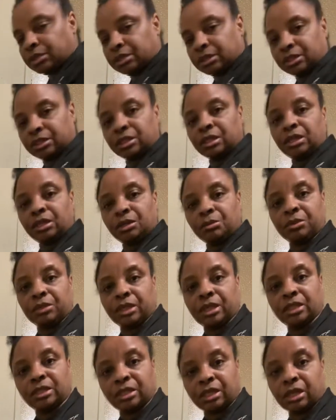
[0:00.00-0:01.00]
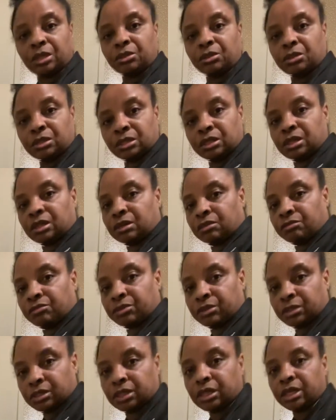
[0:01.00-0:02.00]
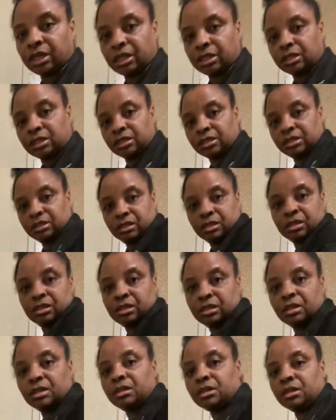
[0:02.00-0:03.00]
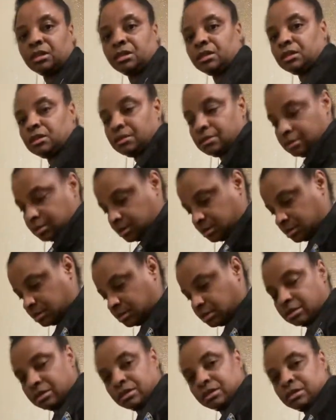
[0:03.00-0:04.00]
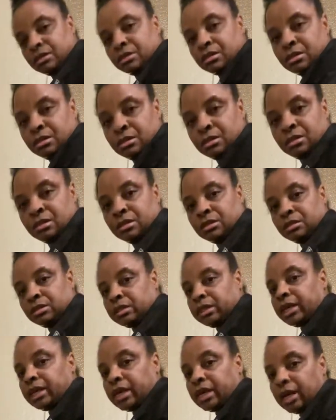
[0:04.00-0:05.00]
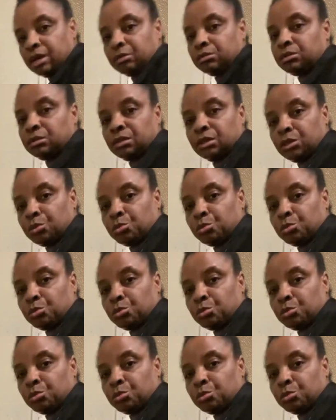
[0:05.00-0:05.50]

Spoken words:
study what they tell you to study for the test, you know? Take out the